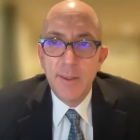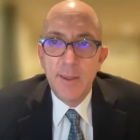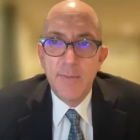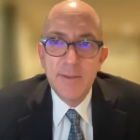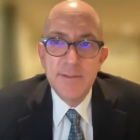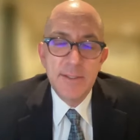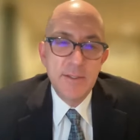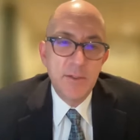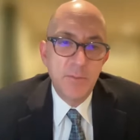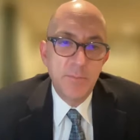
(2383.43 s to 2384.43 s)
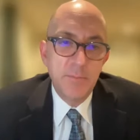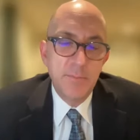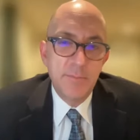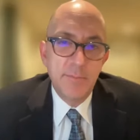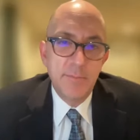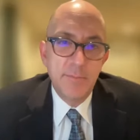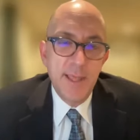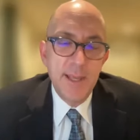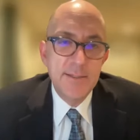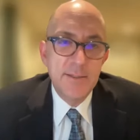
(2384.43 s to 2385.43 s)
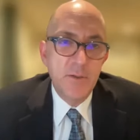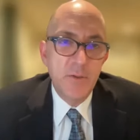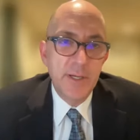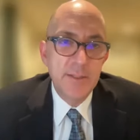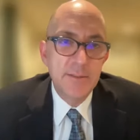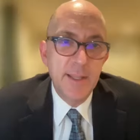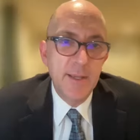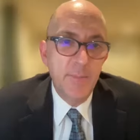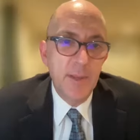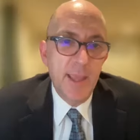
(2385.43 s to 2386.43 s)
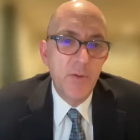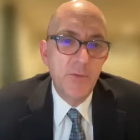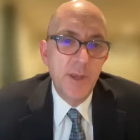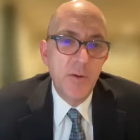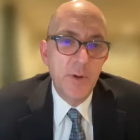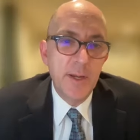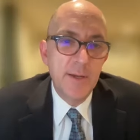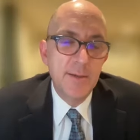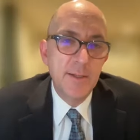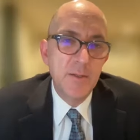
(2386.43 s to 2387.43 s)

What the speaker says: And they said, you know, that isn't correct. How is that right?